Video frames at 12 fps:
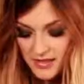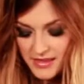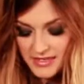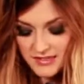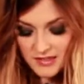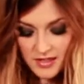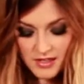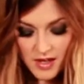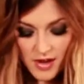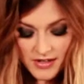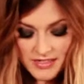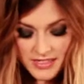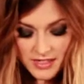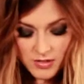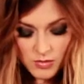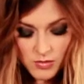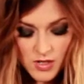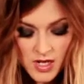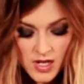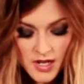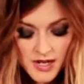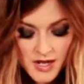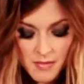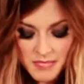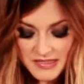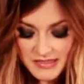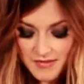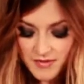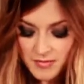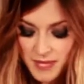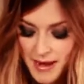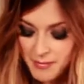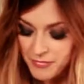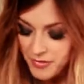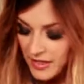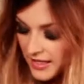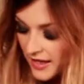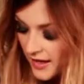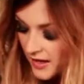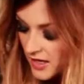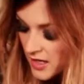This is like the ideal number 7 pampering kit.